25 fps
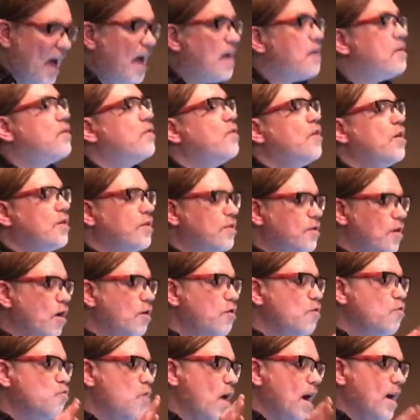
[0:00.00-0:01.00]
As the
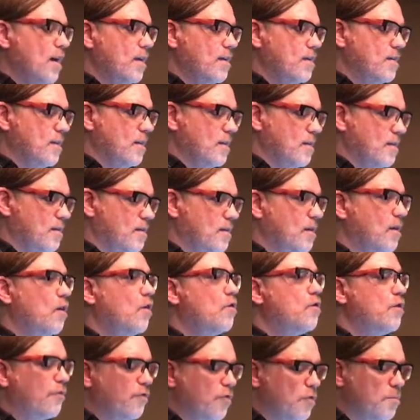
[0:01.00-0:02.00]
sun rises,
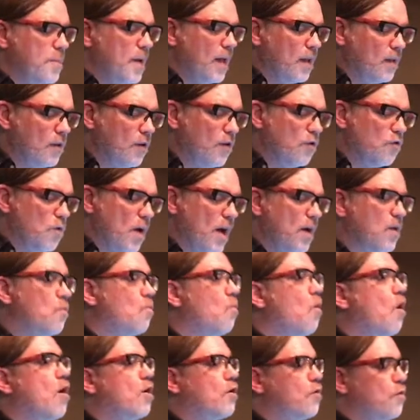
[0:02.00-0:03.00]
the
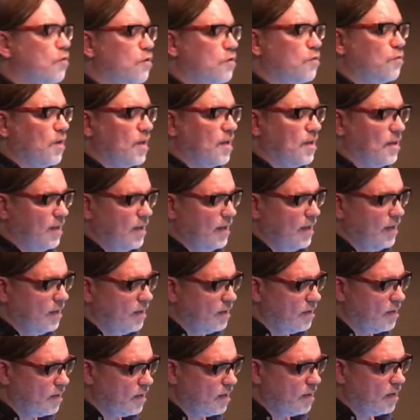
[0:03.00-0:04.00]
vermilion-red waters recede.
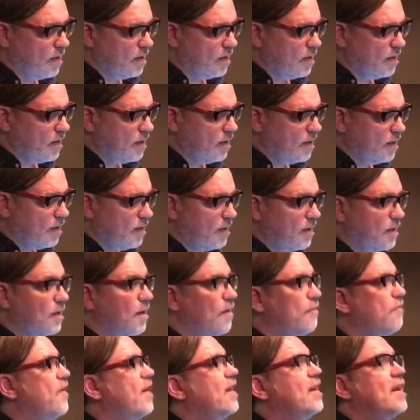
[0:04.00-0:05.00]

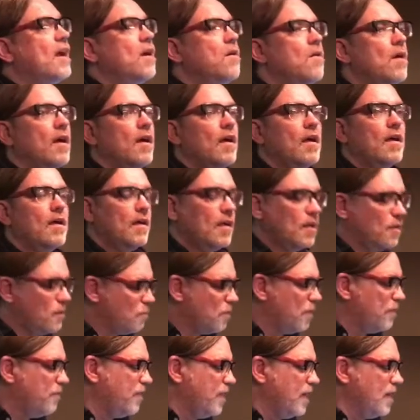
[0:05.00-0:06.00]
Venera
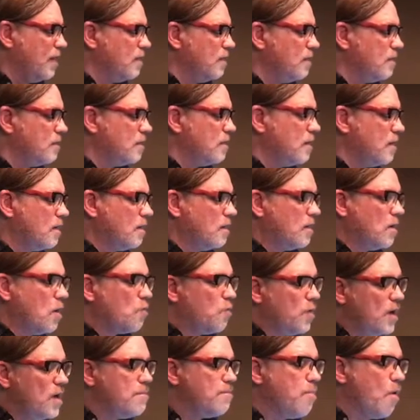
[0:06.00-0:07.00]
is revealed,
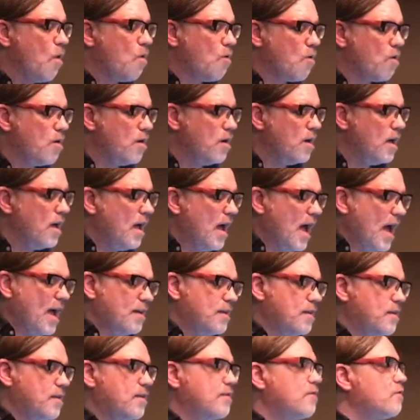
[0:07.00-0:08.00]
reborn,
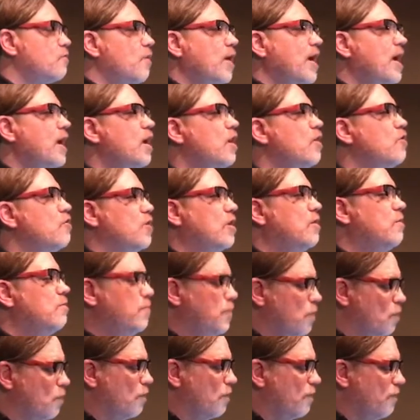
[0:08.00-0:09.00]
as strange
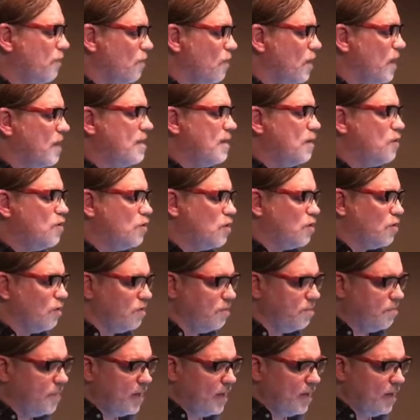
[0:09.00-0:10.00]
and beautiful as it
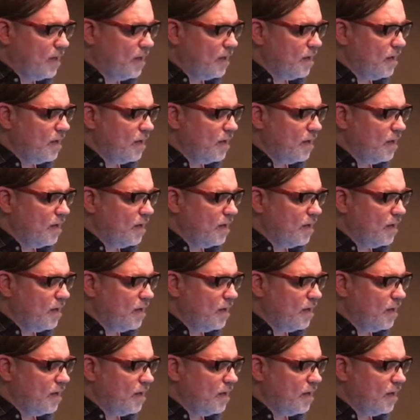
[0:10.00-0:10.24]
should be.